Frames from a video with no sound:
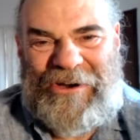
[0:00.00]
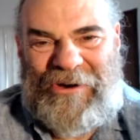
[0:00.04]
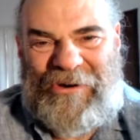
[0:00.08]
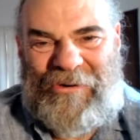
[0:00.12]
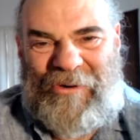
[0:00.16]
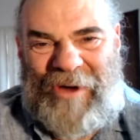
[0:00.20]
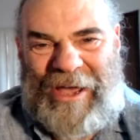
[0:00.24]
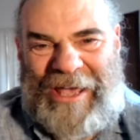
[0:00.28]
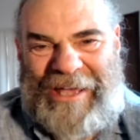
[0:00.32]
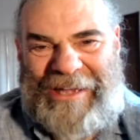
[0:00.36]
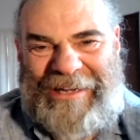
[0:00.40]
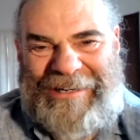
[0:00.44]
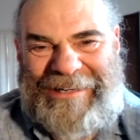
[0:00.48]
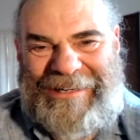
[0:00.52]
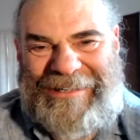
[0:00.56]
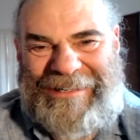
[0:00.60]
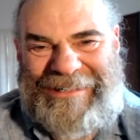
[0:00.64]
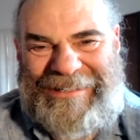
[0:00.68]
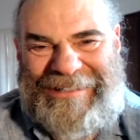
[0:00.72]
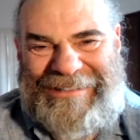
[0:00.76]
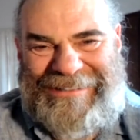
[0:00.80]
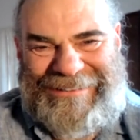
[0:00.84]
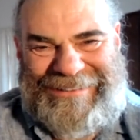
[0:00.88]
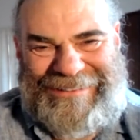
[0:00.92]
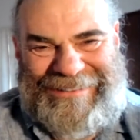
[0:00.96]

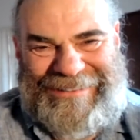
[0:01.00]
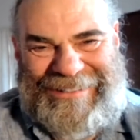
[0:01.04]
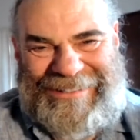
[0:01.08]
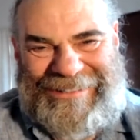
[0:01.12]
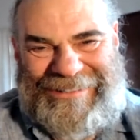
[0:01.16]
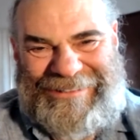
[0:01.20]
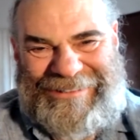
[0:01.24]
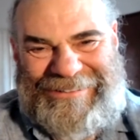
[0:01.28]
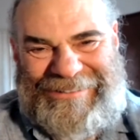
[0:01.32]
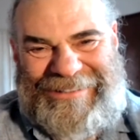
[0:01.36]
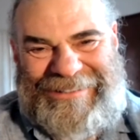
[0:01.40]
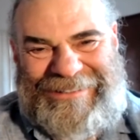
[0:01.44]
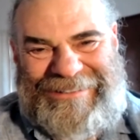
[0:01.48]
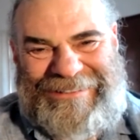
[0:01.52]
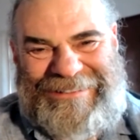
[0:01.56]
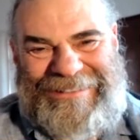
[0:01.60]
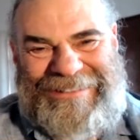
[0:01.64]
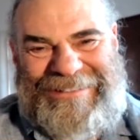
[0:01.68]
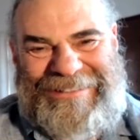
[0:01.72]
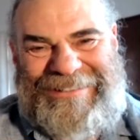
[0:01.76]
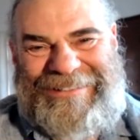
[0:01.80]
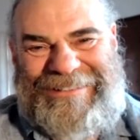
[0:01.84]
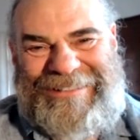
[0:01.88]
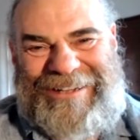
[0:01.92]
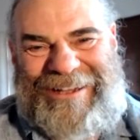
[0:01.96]
when, you know,
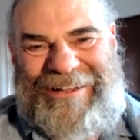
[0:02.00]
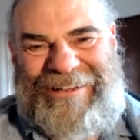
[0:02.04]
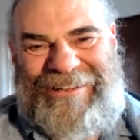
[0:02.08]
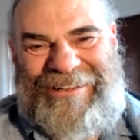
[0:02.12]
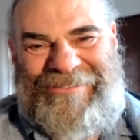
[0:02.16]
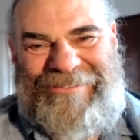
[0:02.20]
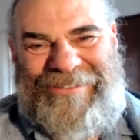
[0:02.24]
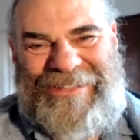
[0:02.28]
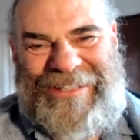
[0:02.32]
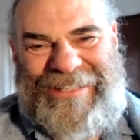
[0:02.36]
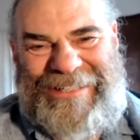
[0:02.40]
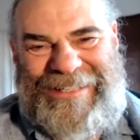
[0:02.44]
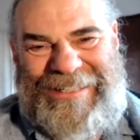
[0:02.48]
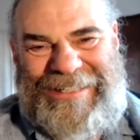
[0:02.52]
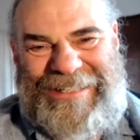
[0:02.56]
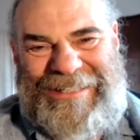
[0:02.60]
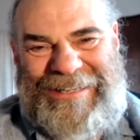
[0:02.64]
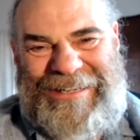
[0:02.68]
there's all of the